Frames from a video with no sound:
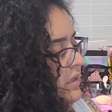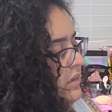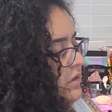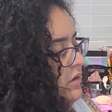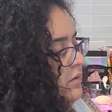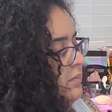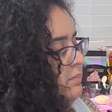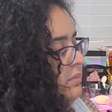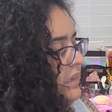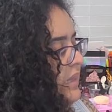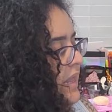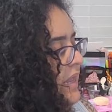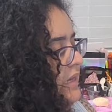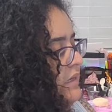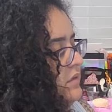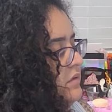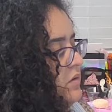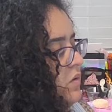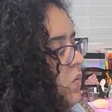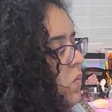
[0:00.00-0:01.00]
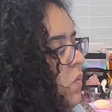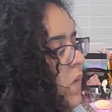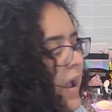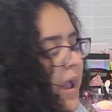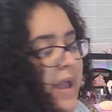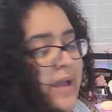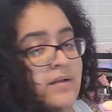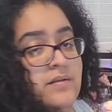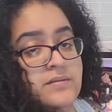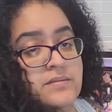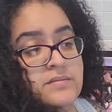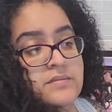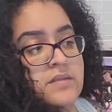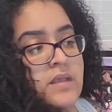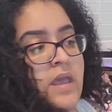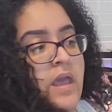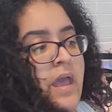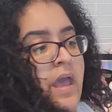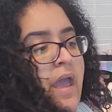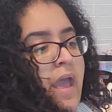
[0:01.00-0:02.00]
Pillar Blend Wax.
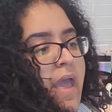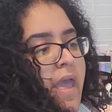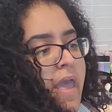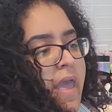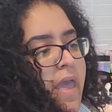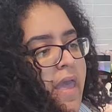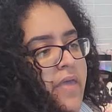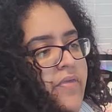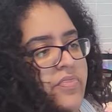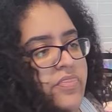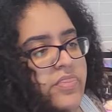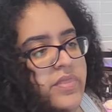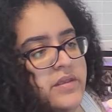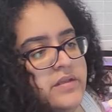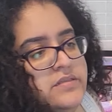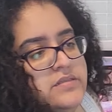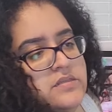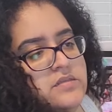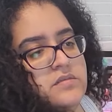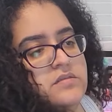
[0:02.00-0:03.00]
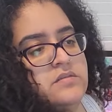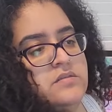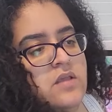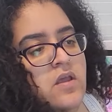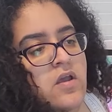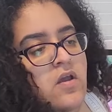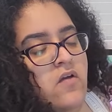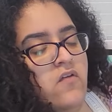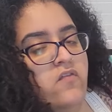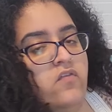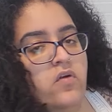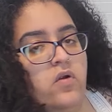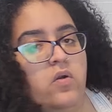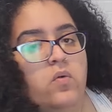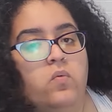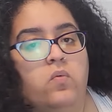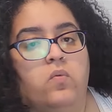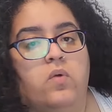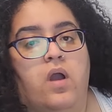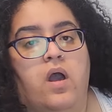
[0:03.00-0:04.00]
And this is for
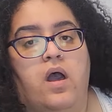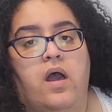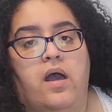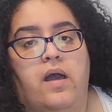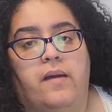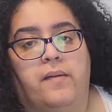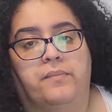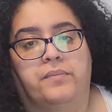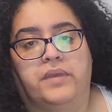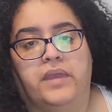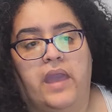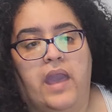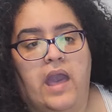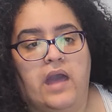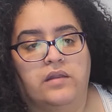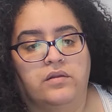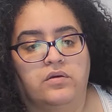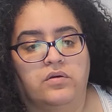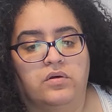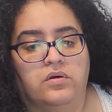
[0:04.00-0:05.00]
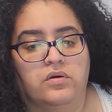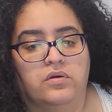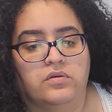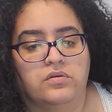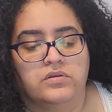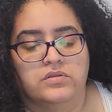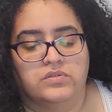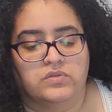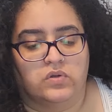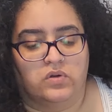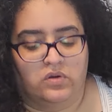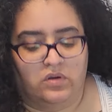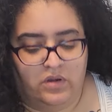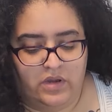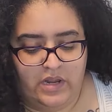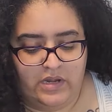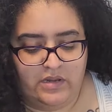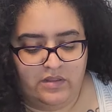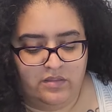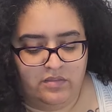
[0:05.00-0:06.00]
um, candles or
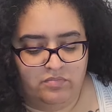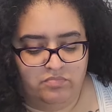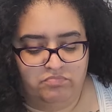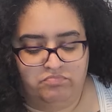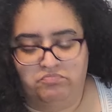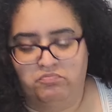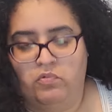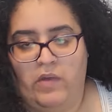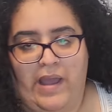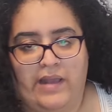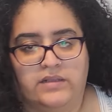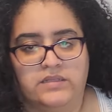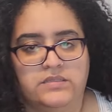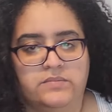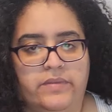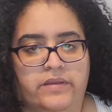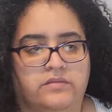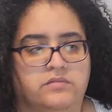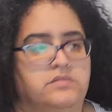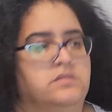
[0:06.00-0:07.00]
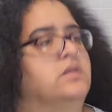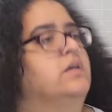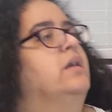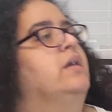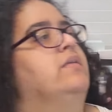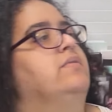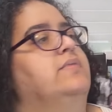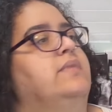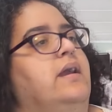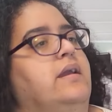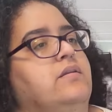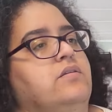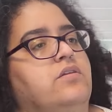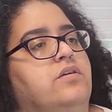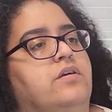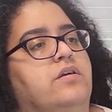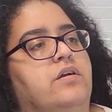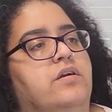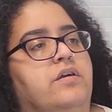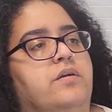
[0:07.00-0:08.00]
any wax melts that
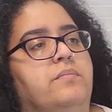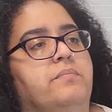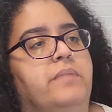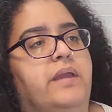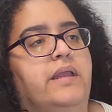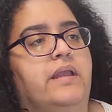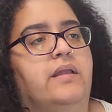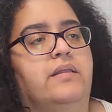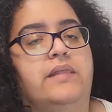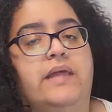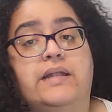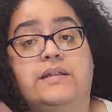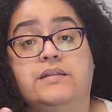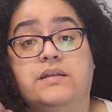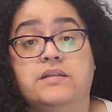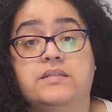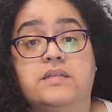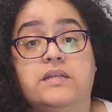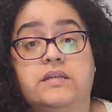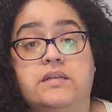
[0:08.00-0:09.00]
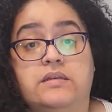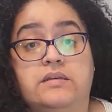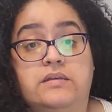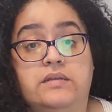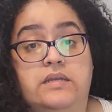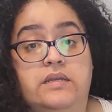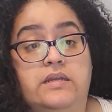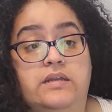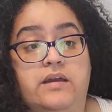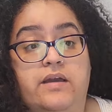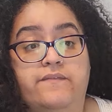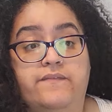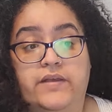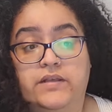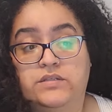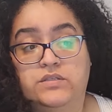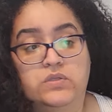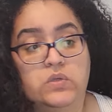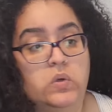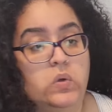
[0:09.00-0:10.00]
you're making that doesn't need a
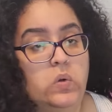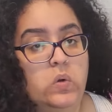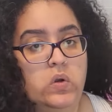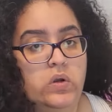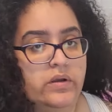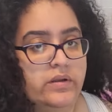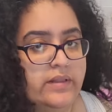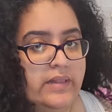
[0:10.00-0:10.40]
vessel or a